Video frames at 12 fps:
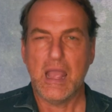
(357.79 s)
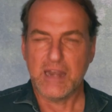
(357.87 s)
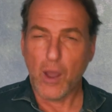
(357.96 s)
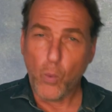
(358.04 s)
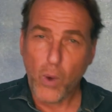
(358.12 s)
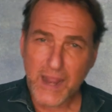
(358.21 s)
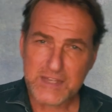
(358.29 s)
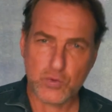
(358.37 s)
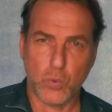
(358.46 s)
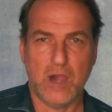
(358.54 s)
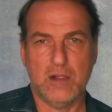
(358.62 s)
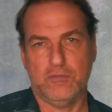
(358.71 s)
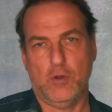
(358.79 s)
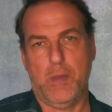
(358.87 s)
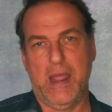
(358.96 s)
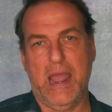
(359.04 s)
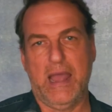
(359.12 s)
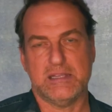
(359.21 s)
Now, why 12, you
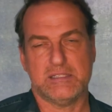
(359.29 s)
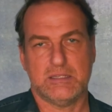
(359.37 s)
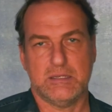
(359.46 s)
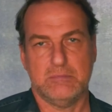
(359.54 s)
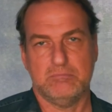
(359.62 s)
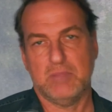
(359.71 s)
may ask?